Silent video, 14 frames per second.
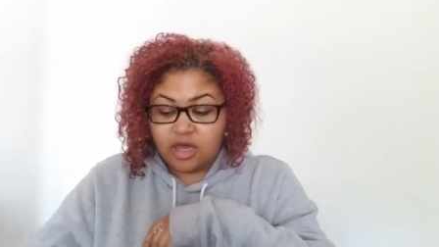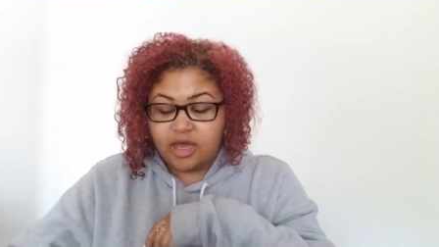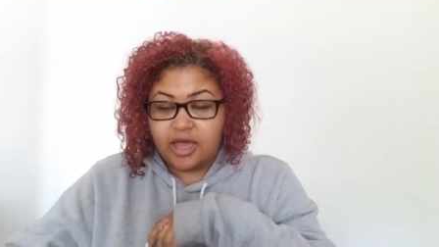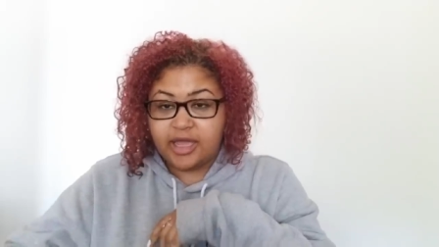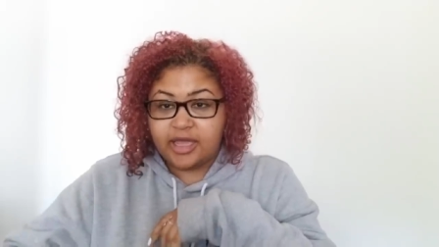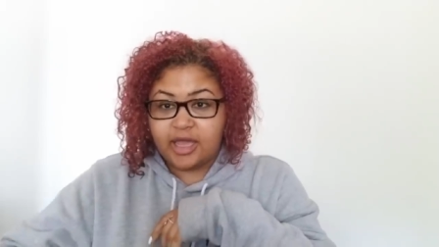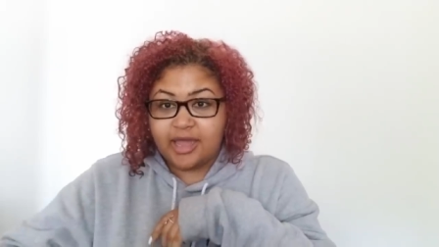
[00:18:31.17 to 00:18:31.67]

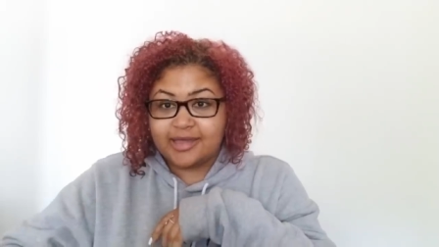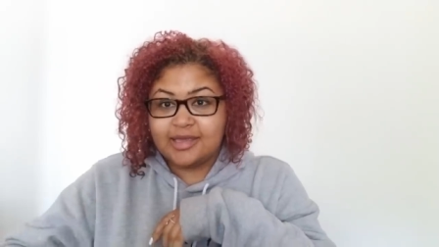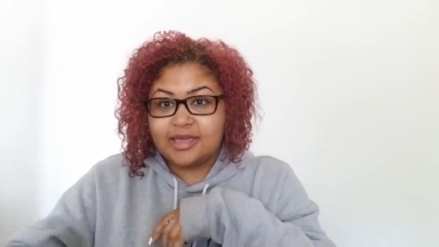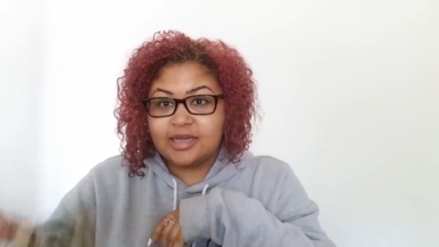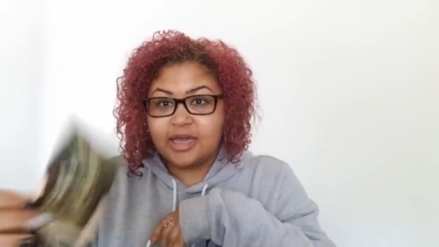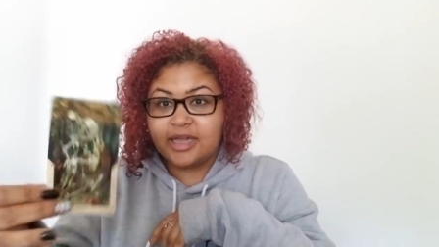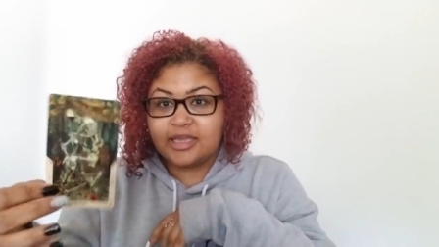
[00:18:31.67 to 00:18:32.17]
I, I
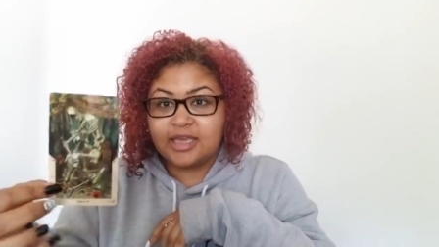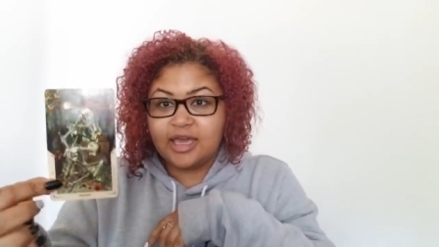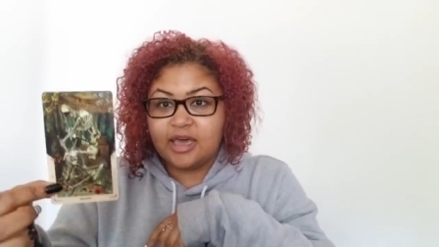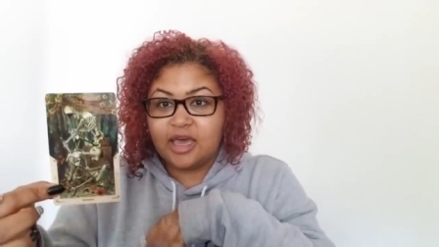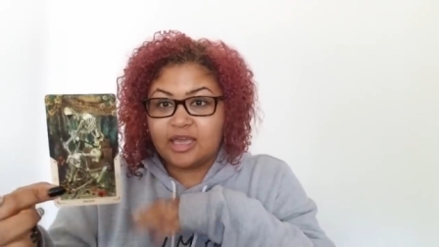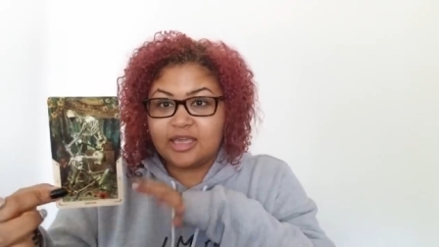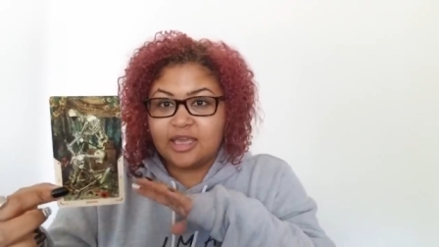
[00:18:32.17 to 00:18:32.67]
can't, I
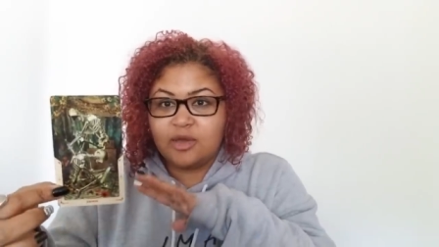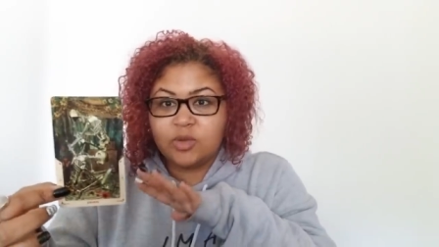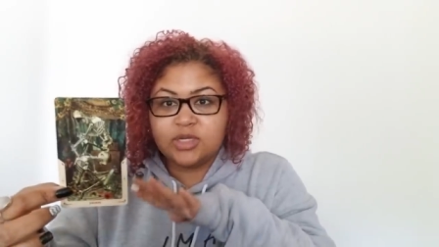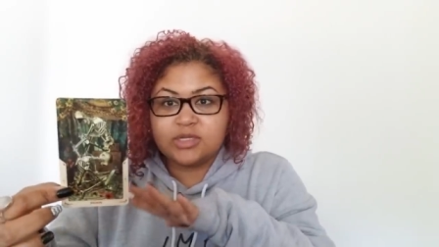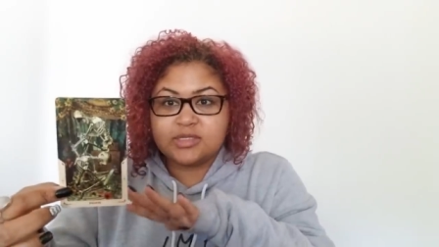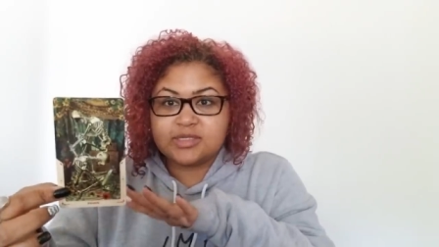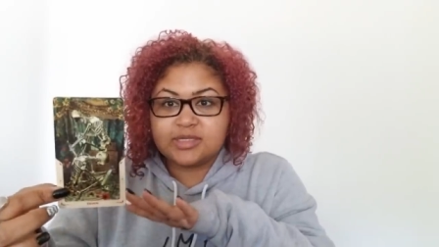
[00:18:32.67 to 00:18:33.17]
can't, I can't
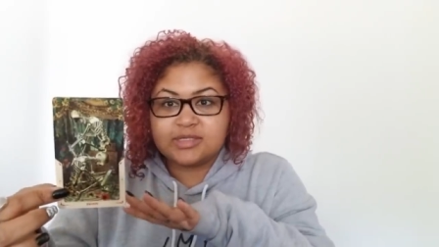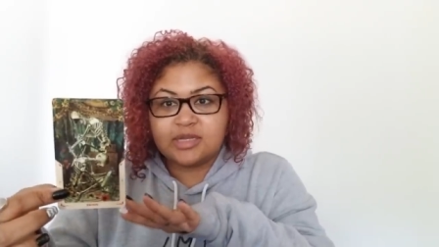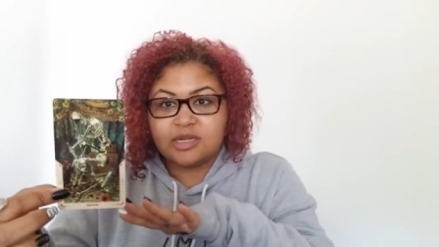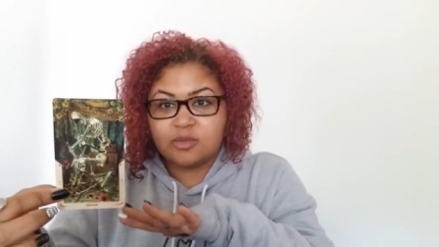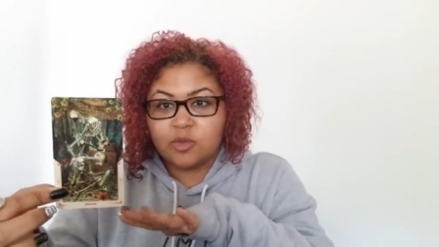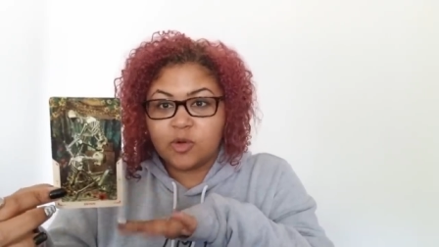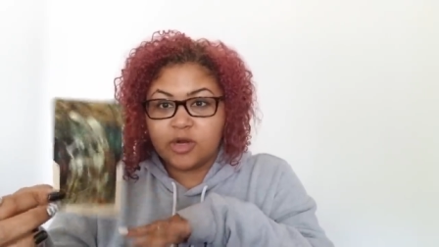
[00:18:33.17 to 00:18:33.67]
witness this
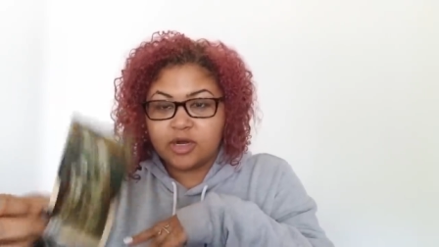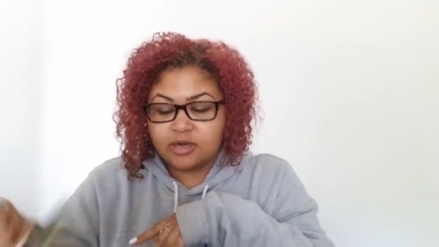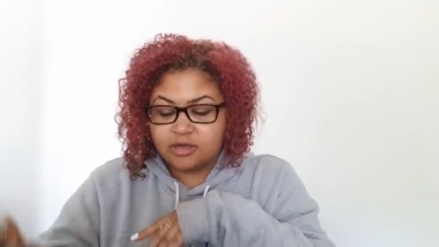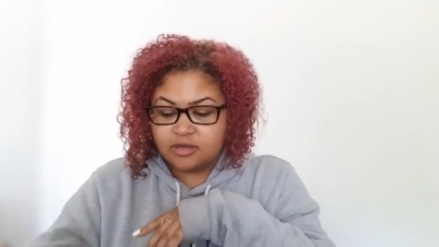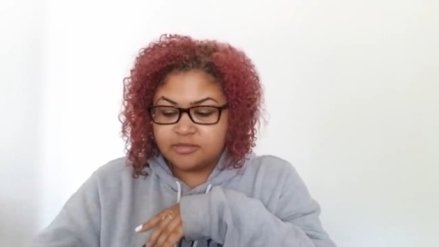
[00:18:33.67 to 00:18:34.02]
anymore.